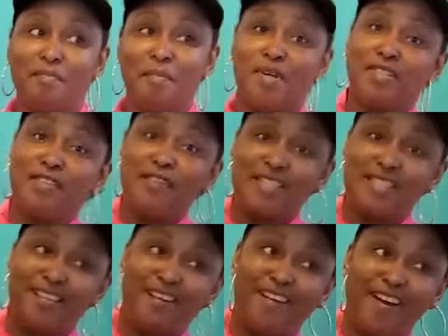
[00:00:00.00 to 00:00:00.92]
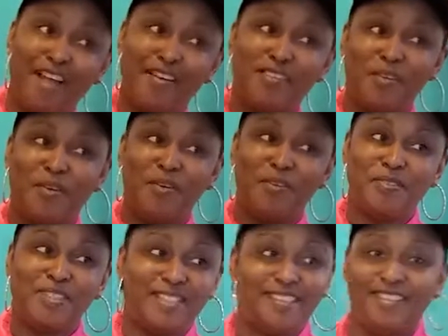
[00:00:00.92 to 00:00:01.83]
Most of us in our
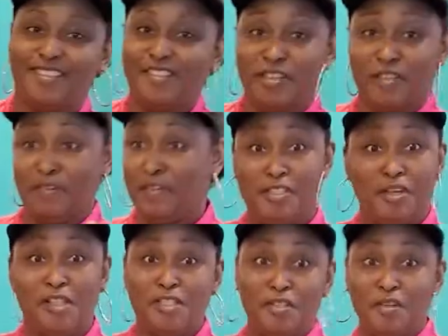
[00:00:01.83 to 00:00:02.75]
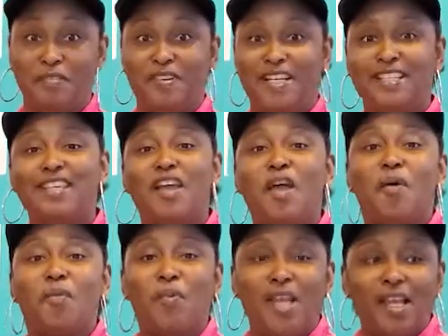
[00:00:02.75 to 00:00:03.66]
household, well, there's only 2 of us,
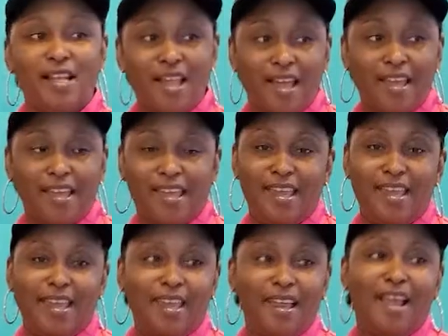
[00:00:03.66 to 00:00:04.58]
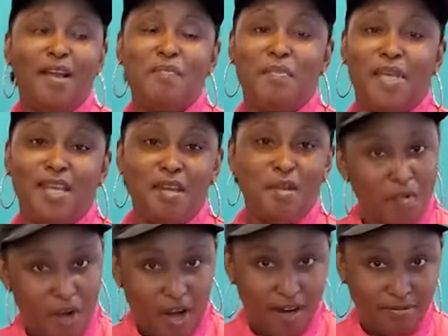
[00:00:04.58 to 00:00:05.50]
we like it medium
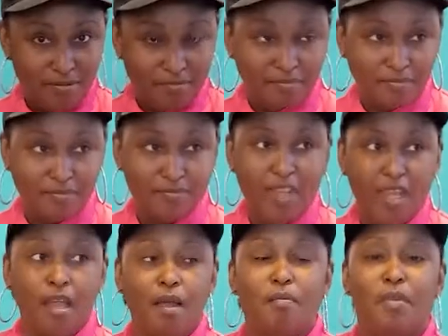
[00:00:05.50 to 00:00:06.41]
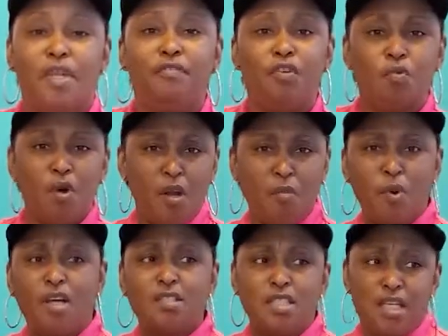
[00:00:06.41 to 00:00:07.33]
rare. But if you want it
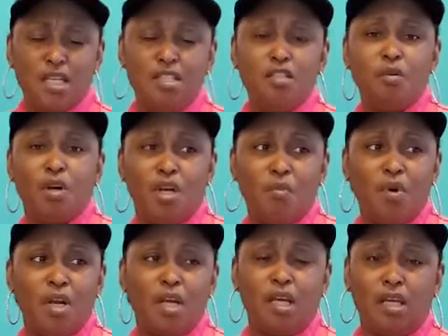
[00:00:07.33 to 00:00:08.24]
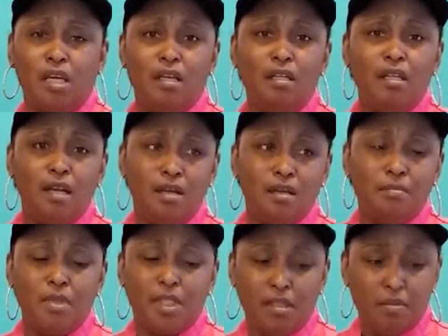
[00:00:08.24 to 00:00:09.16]
well done, you're gonna want to cook it
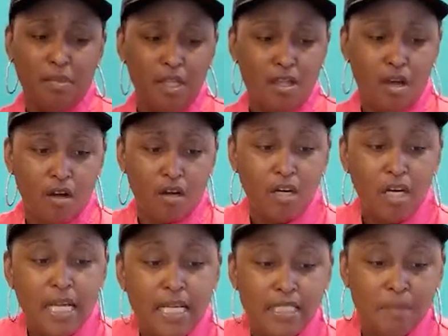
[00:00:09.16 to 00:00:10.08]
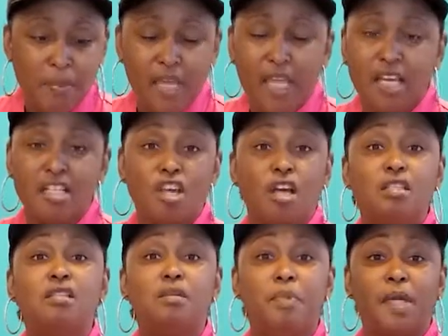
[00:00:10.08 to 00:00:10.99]
a little bit longer. And it's
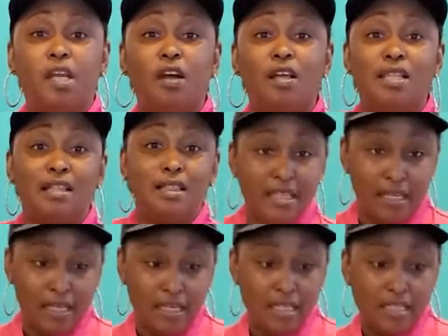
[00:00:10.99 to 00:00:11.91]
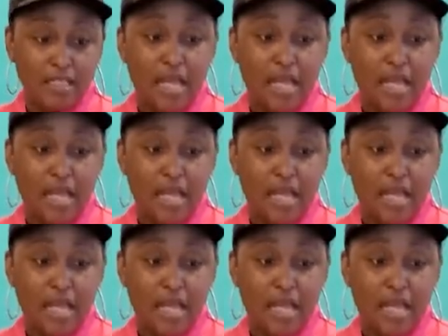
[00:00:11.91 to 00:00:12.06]
also depending on the thickness.